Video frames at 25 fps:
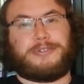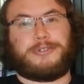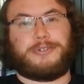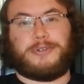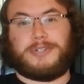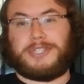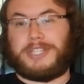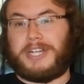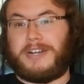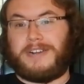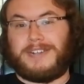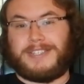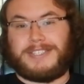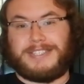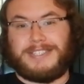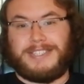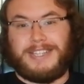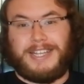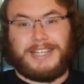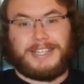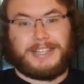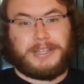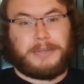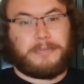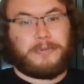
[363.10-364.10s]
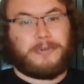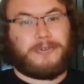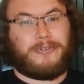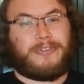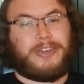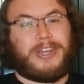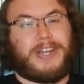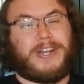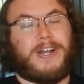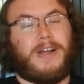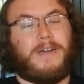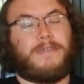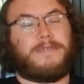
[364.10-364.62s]
George Harrison liked the
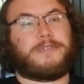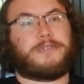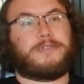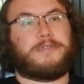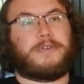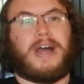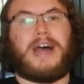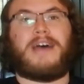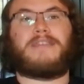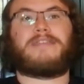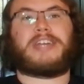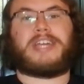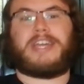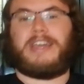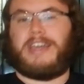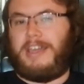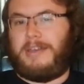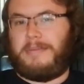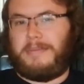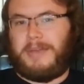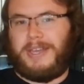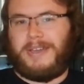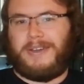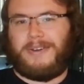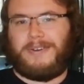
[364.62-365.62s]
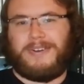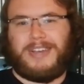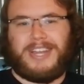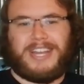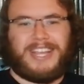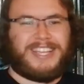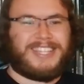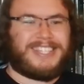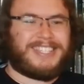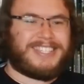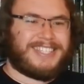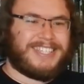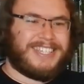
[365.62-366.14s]
movie enough to have a cameo in
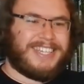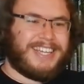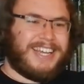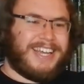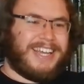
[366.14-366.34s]
it.